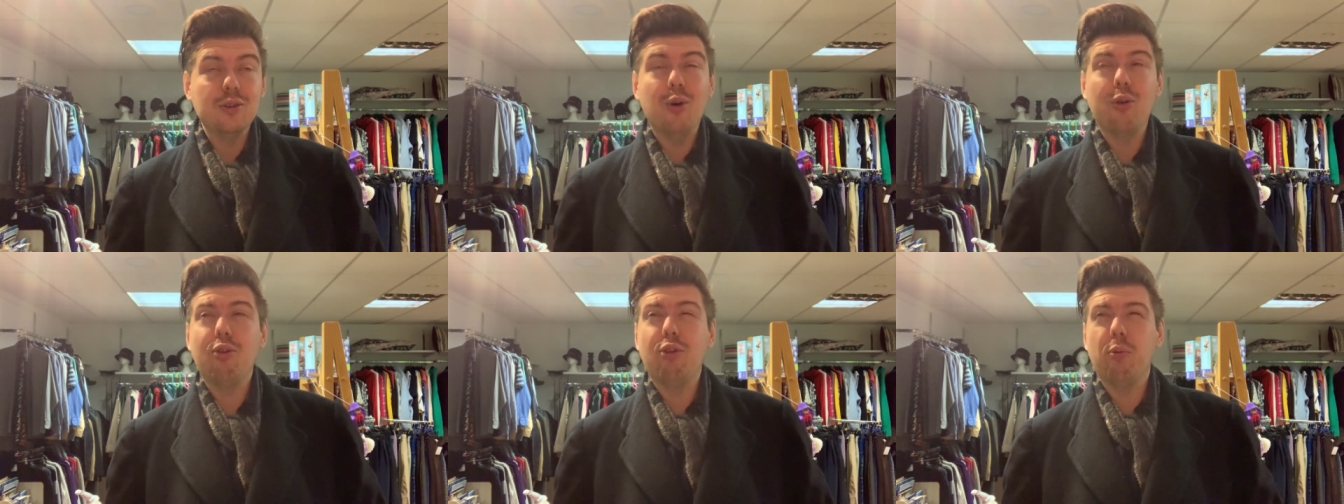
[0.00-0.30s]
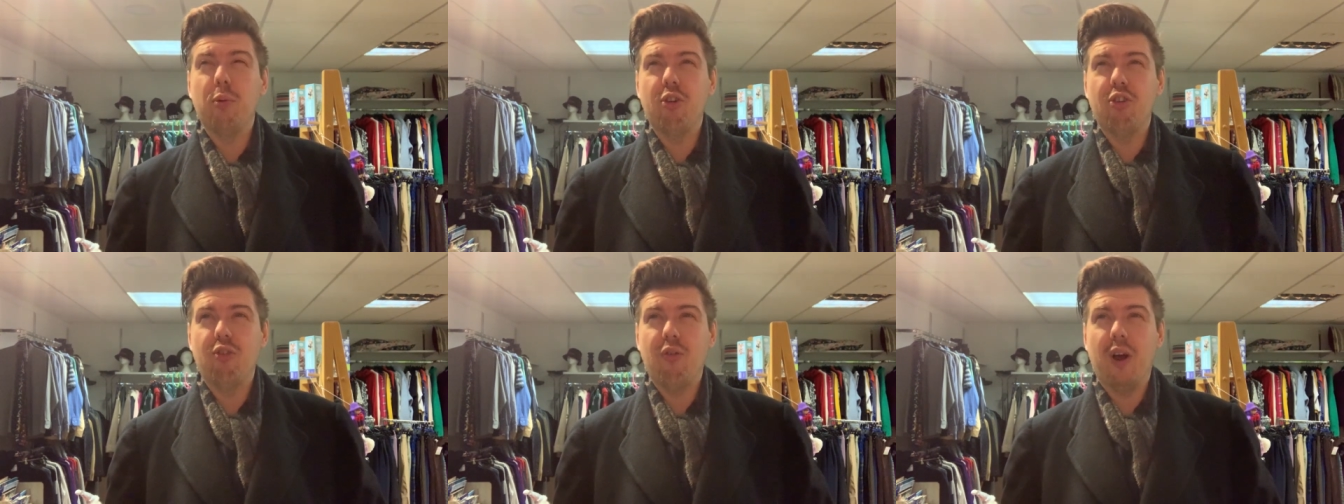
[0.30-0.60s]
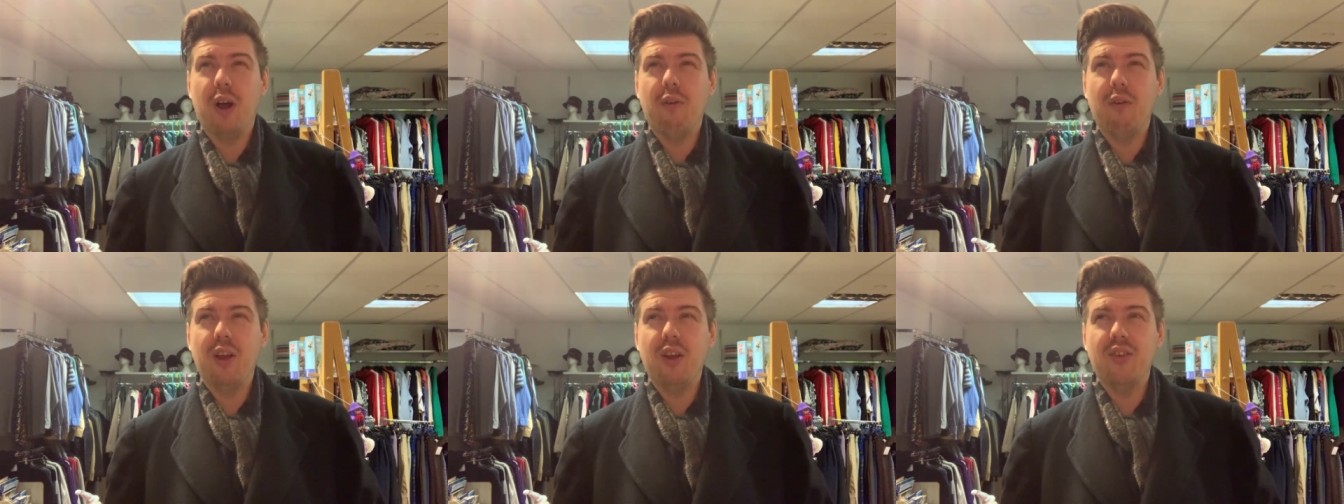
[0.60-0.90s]
Also watched
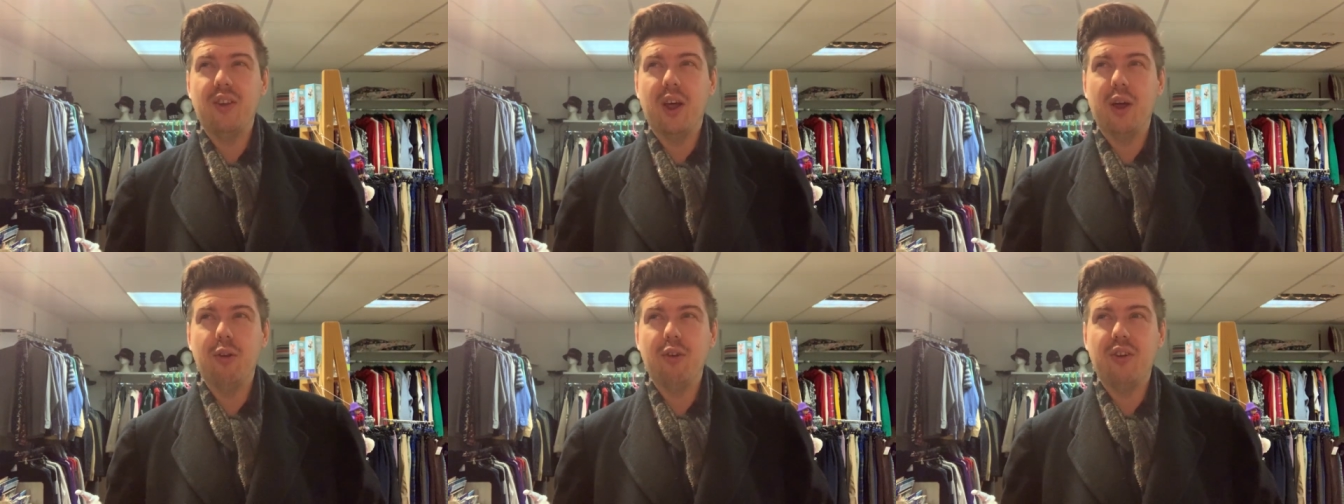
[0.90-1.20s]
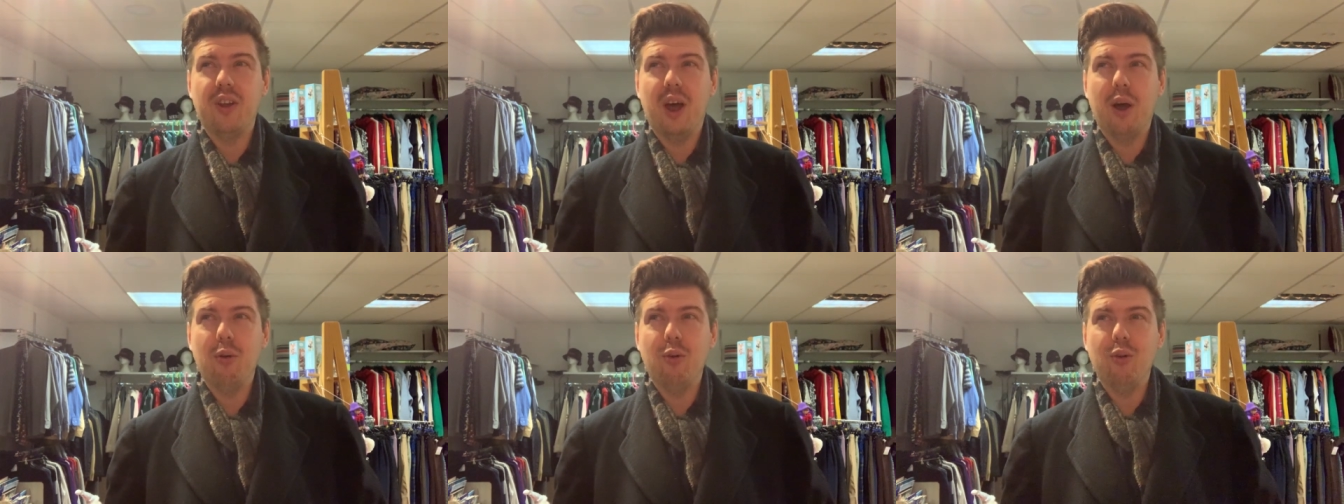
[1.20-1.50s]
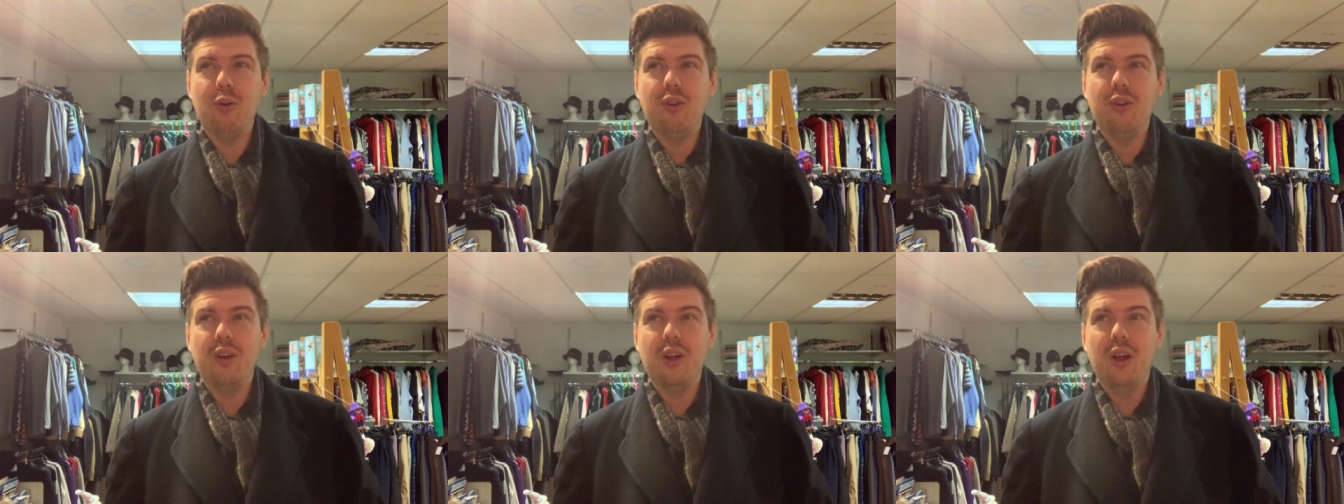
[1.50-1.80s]
Drag Race
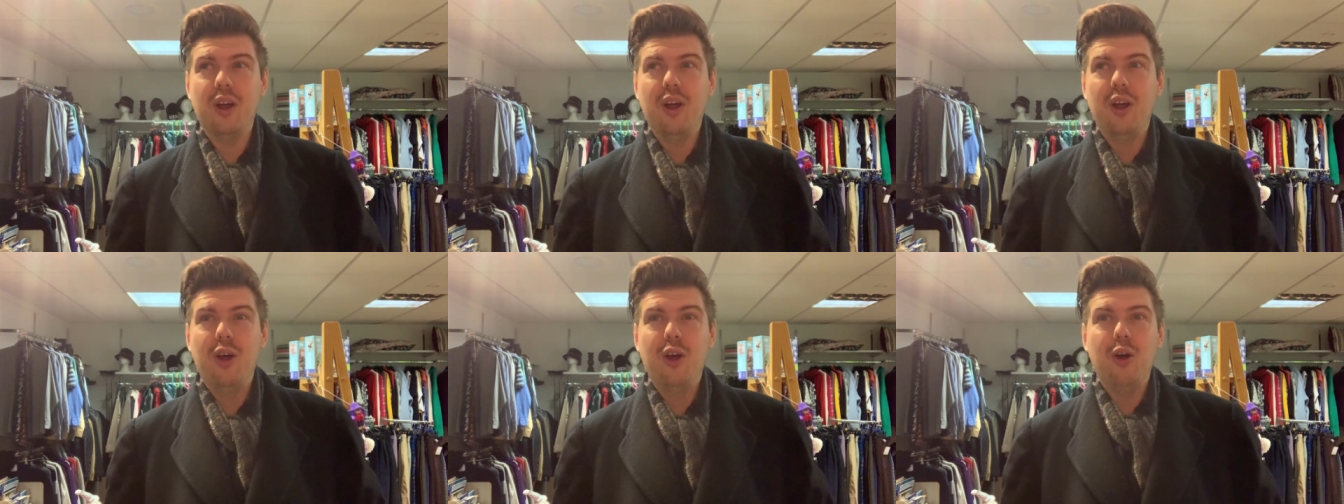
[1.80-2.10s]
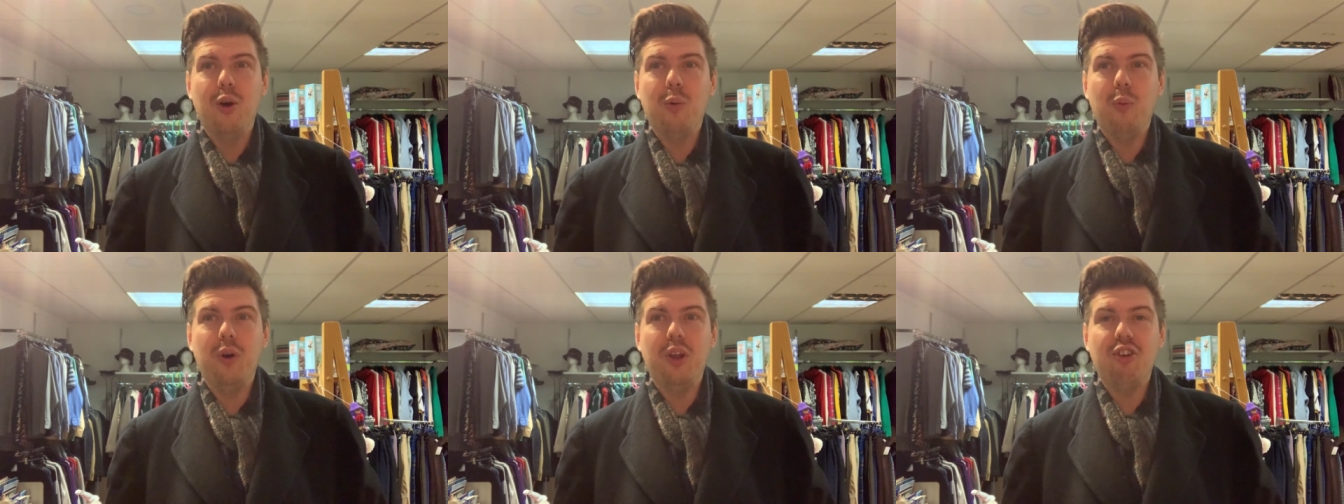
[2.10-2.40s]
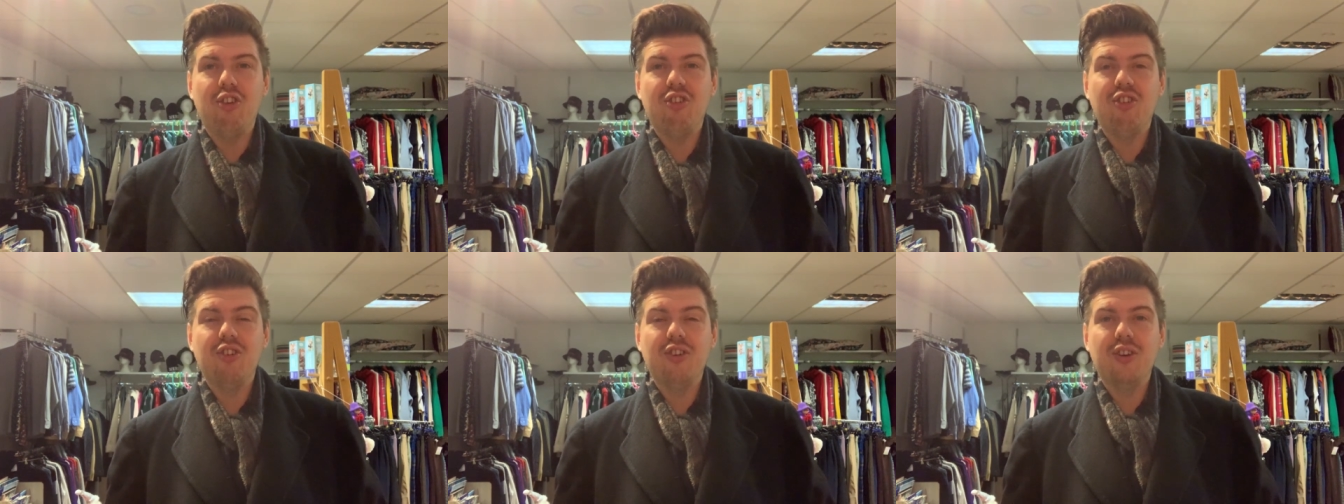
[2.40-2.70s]
Down Under,
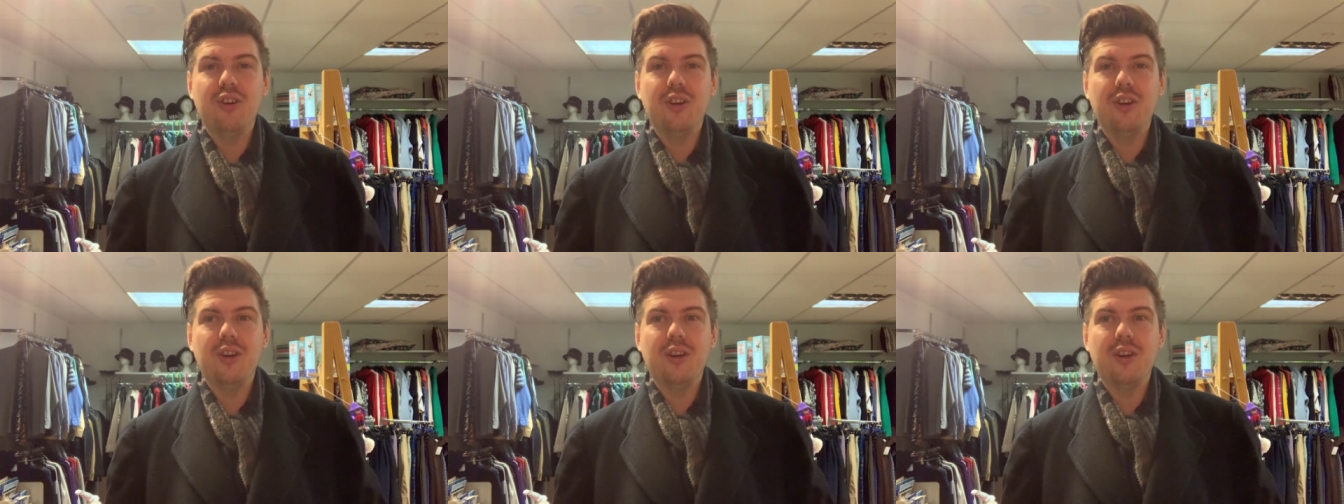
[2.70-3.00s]
which